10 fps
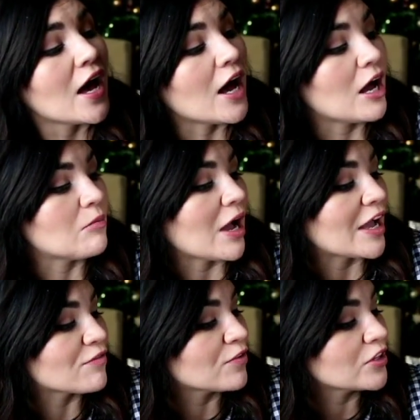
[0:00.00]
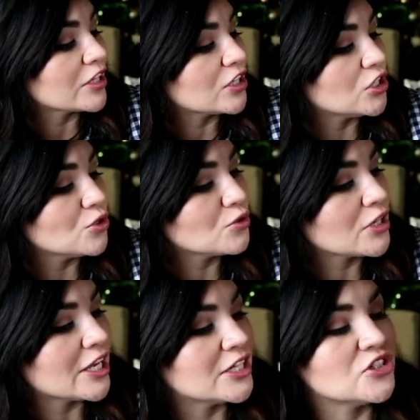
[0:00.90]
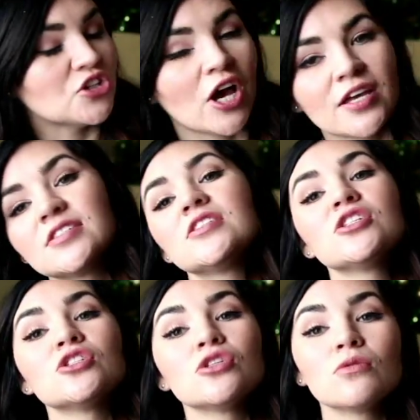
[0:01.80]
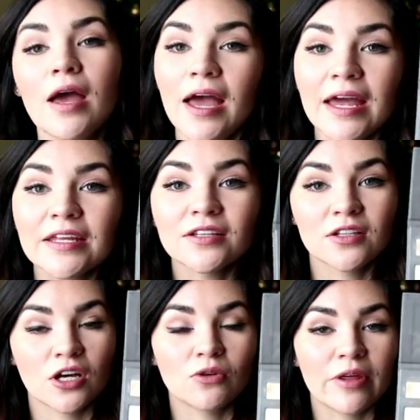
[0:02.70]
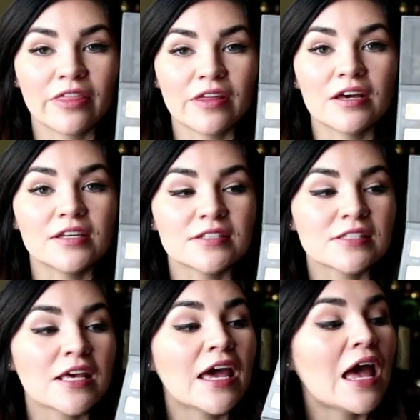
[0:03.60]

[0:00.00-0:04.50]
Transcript: I feel like you can just do any look with this.